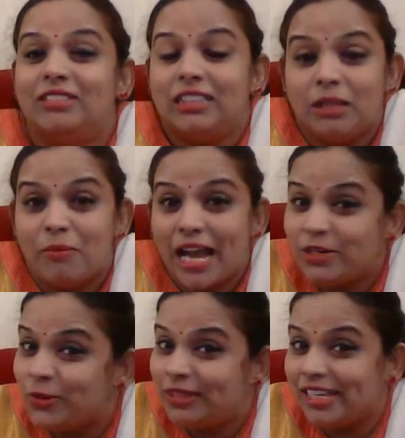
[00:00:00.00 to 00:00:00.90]
the man
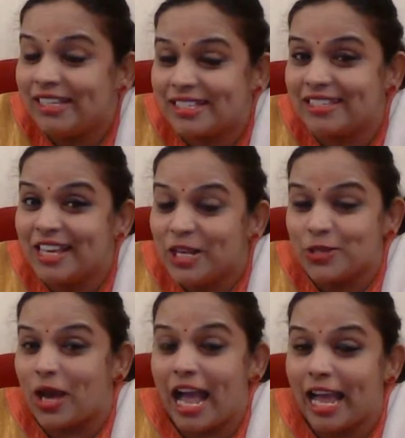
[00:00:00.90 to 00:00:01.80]
who thinks.
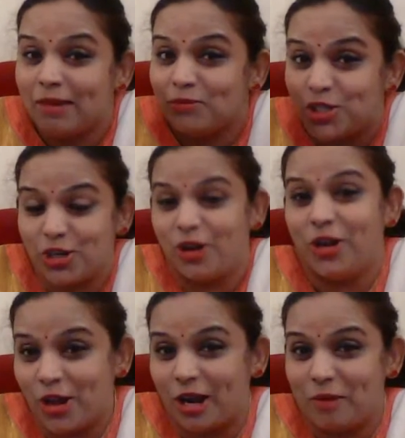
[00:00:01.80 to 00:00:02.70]
So I am sure
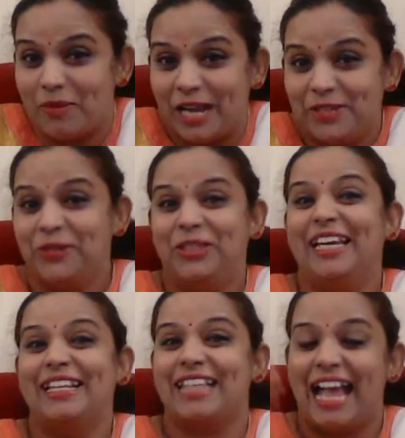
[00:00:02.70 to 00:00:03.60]
you are a man who
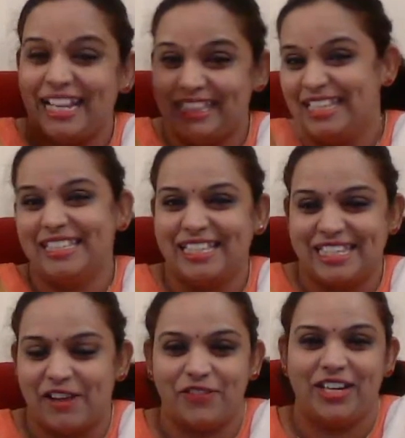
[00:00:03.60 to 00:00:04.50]
thinks, and this is
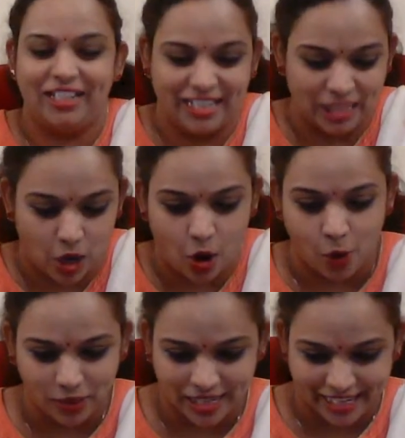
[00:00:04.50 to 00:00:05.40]
definitely the
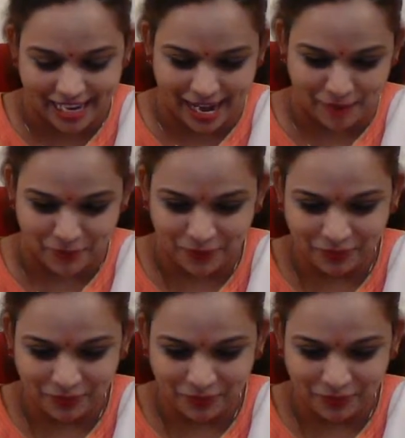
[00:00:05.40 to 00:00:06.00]
only game.